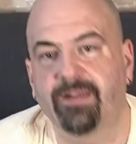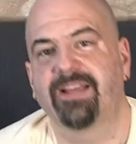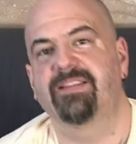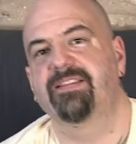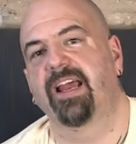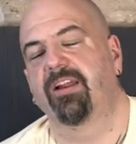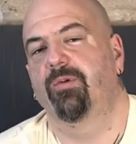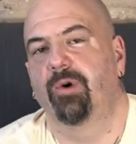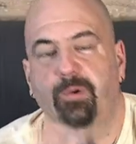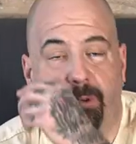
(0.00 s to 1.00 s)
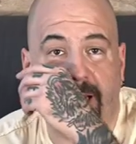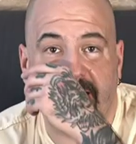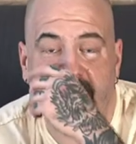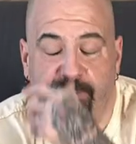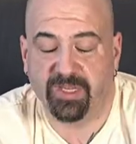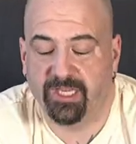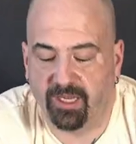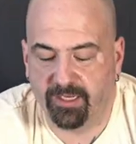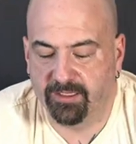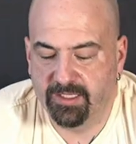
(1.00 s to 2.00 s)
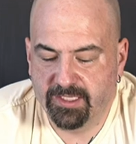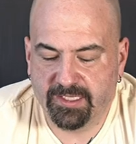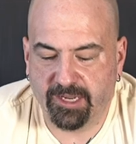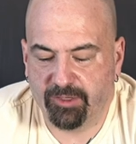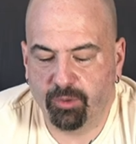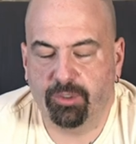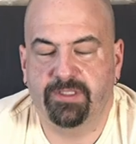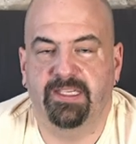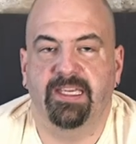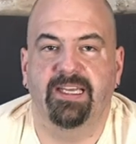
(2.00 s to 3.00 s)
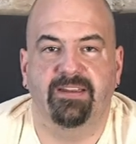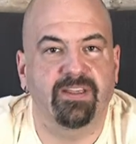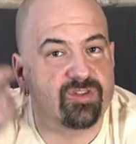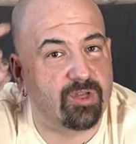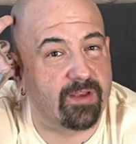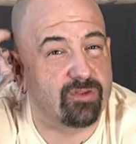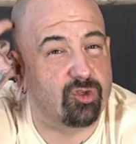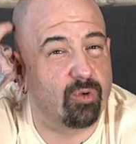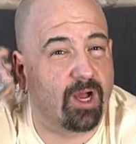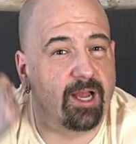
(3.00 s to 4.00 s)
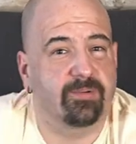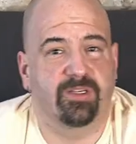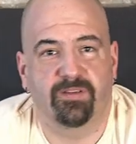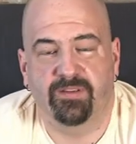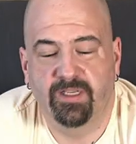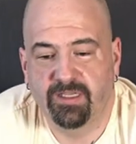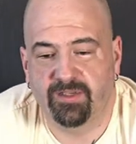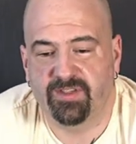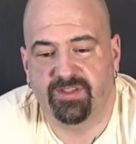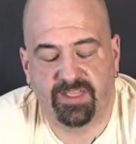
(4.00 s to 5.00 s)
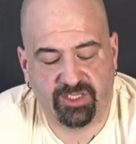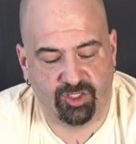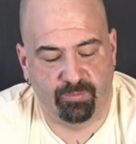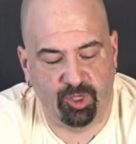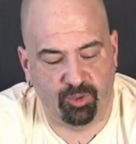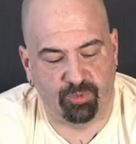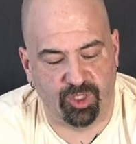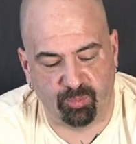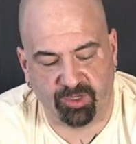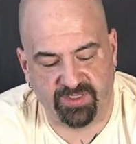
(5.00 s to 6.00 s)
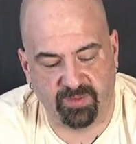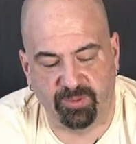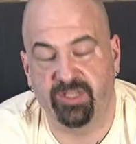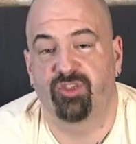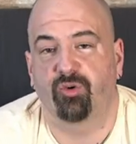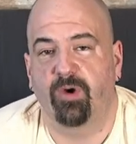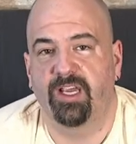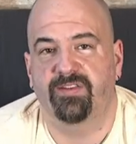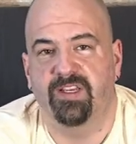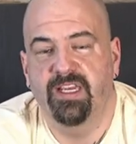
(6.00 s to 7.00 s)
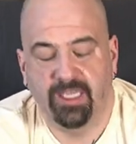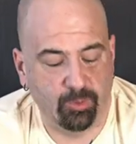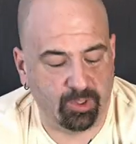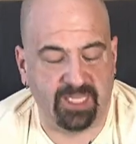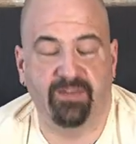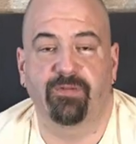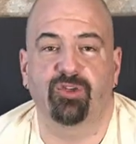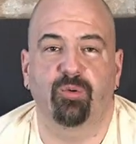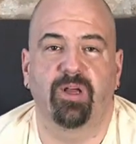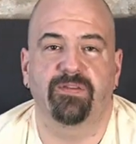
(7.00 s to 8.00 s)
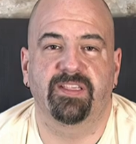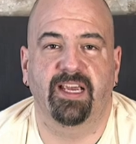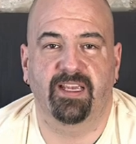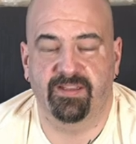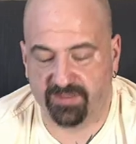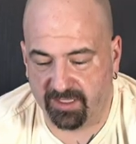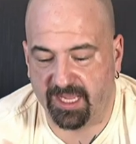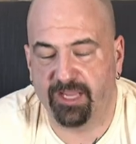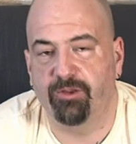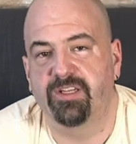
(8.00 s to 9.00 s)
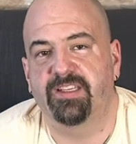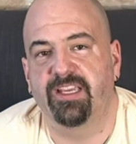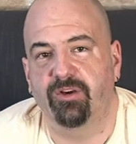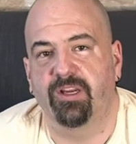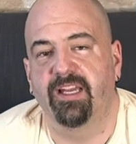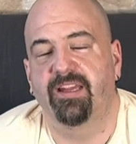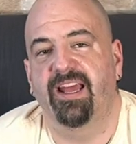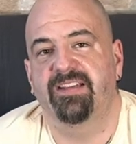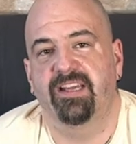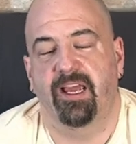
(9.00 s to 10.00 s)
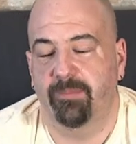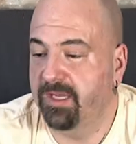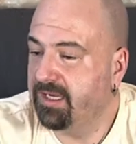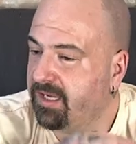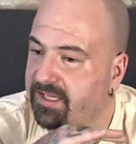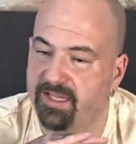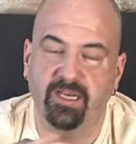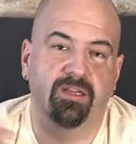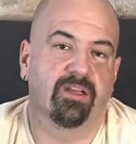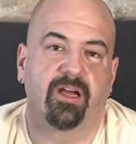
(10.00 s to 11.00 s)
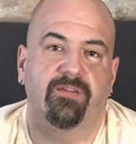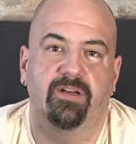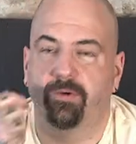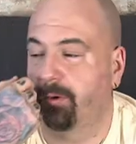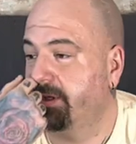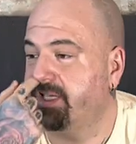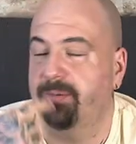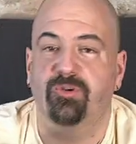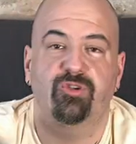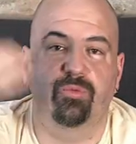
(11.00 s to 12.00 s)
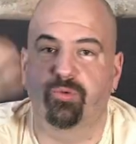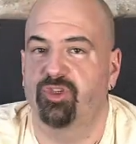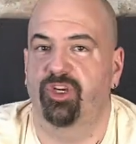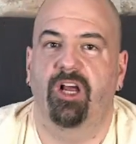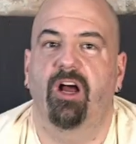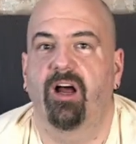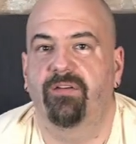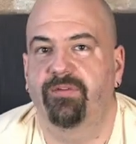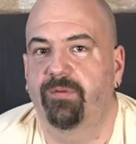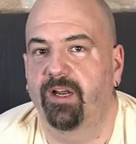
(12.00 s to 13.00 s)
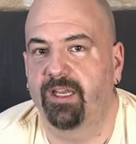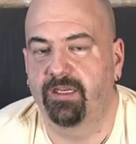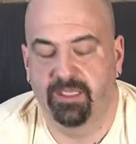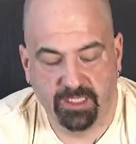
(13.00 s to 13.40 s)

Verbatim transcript: That's exactly what we want it to be on. Now, in order to hit this, you have two options. There's a session mode where you press the button twice. It will heat for twelve seconds, allowing you to take your hit in that time, and then the oven or the temperature will shut off, right?